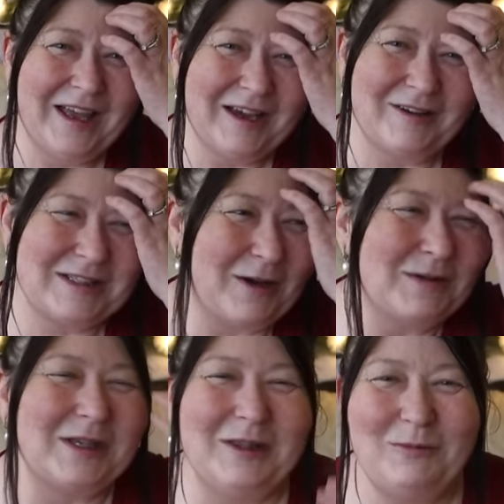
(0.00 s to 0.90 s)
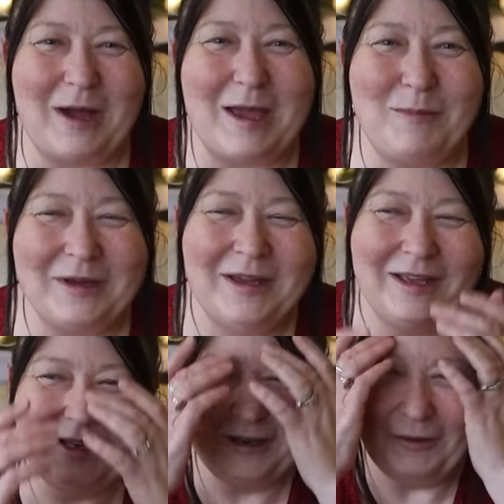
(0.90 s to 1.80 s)
Because I was on the web,
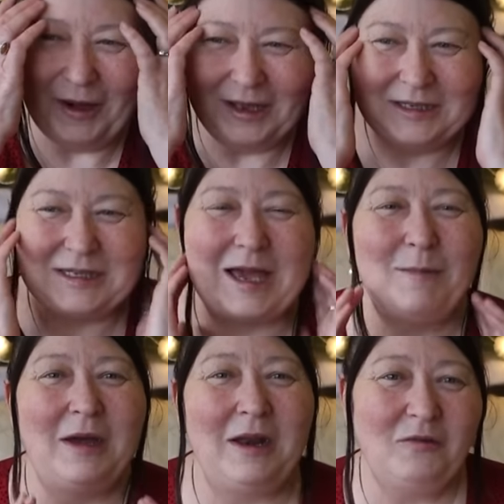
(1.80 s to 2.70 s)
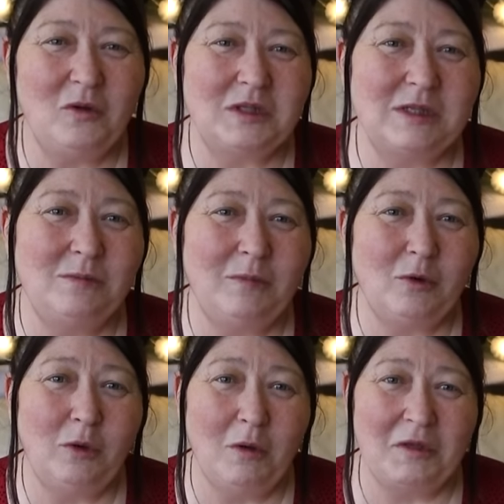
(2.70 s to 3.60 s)
you know, and I've got some
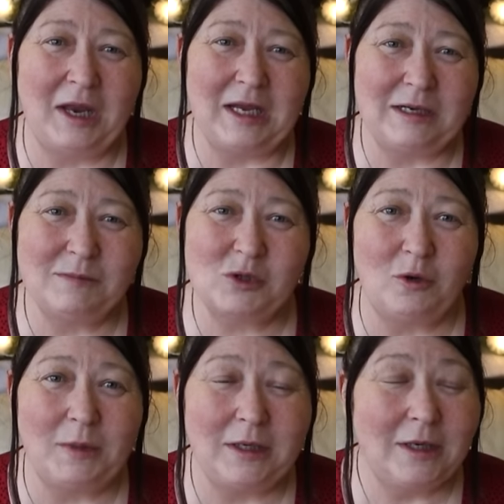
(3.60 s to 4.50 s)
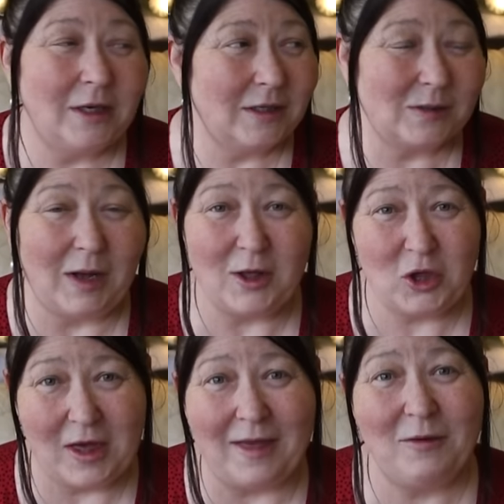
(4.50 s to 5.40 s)
clothing items coming, so I'll
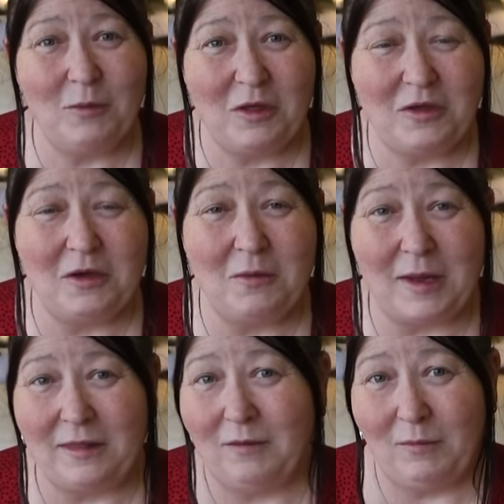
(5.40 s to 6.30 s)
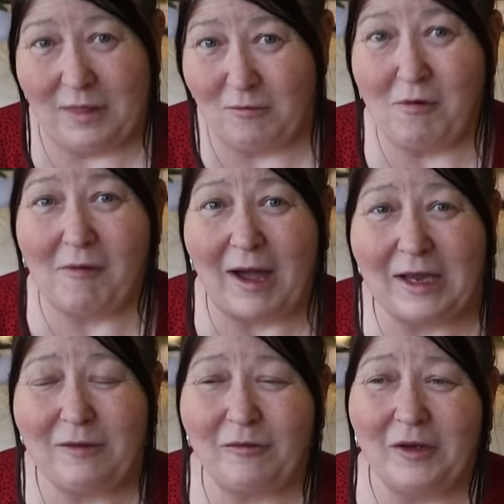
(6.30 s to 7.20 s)
share them with you when they
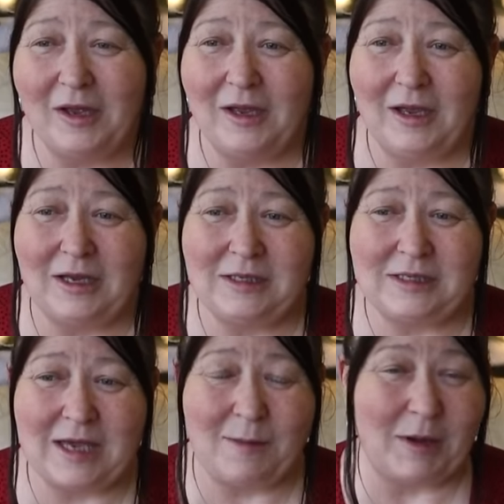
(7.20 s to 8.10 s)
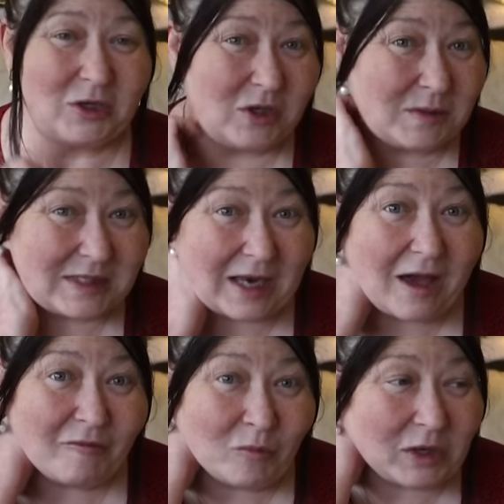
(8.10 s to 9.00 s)
arrive. And I do still
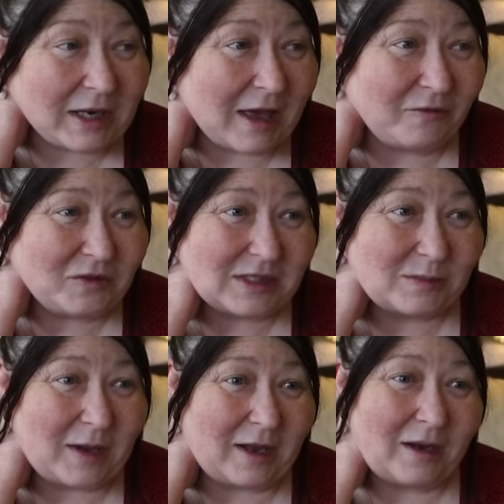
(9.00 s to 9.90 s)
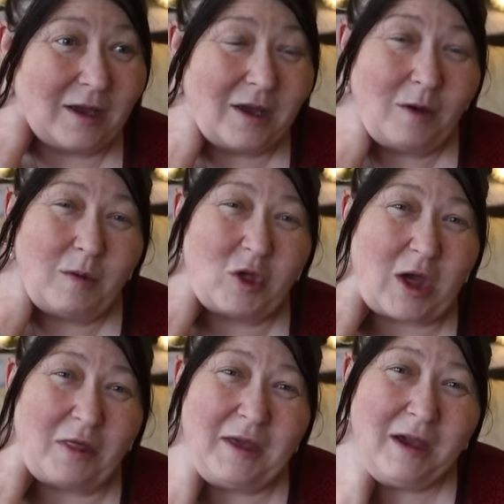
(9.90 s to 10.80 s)
have money left as well, which
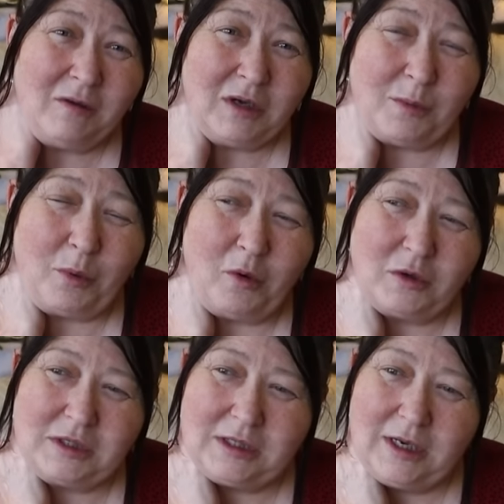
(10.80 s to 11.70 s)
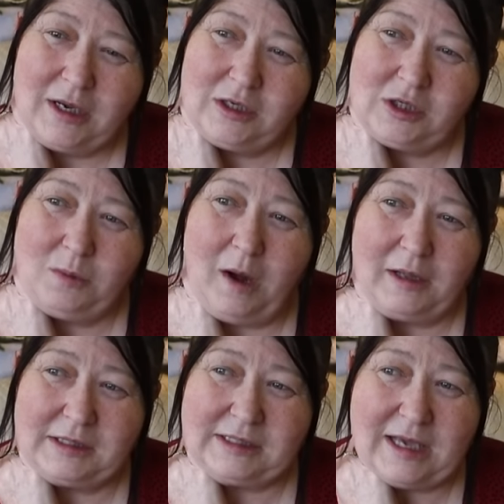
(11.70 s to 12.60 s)
I think I'm going to put
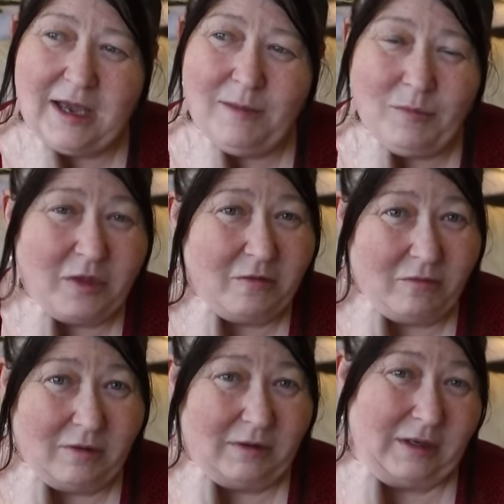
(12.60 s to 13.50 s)
towards the